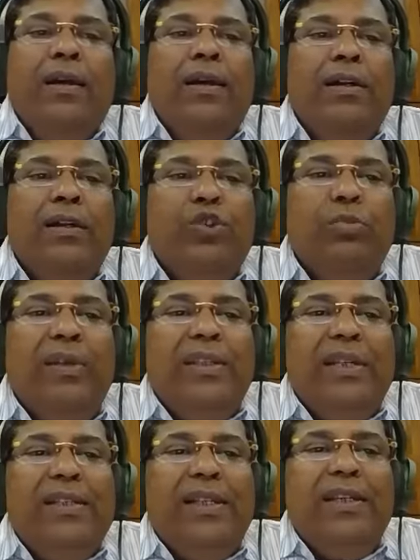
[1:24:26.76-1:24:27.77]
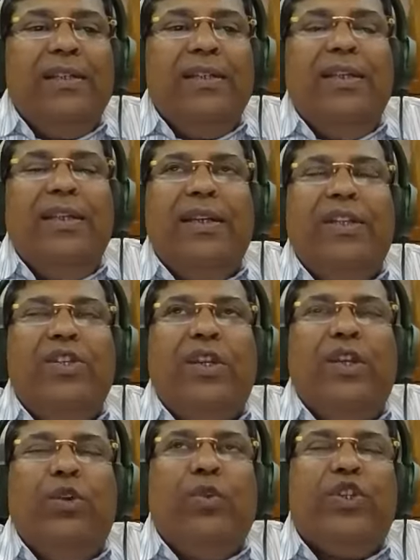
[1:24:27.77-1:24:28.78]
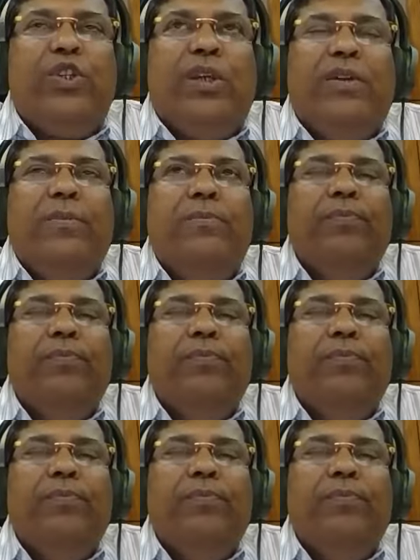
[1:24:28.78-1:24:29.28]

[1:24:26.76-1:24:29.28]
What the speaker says: Sumit, it is an interesting question.